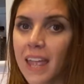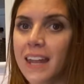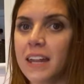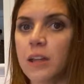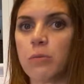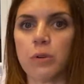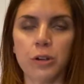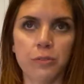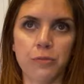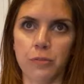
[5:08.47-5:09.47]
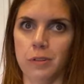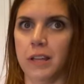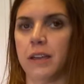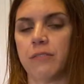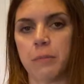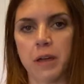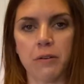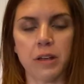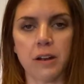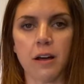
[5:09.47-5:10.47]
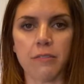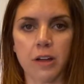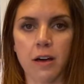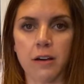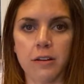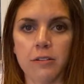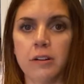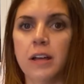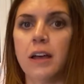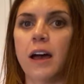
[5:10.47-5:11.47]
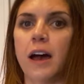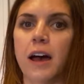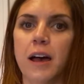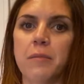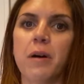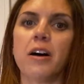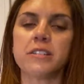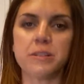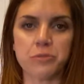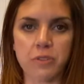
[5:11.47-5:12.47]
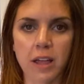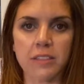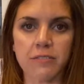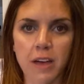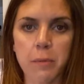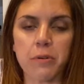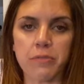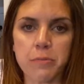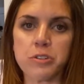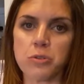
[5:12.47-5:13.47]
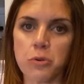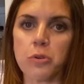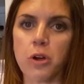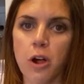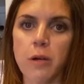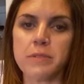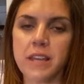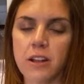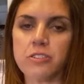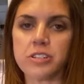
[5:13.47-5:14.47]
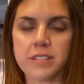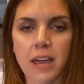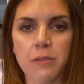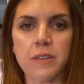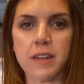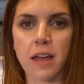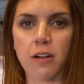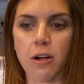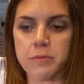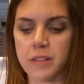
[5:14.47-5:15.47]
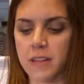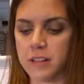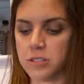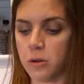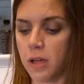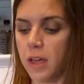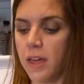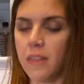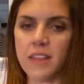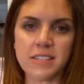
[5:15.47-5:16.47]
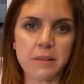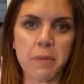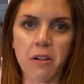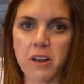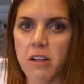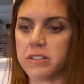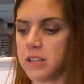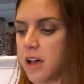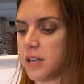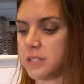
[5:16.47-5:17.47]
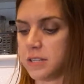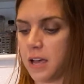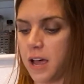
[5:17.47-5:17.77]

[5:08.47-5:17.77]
And any real food, like if I'm counting an avocado, I'll subtract the fiber from the total carbs and I'll just count the net carbs on that. So this is the marinara sauce.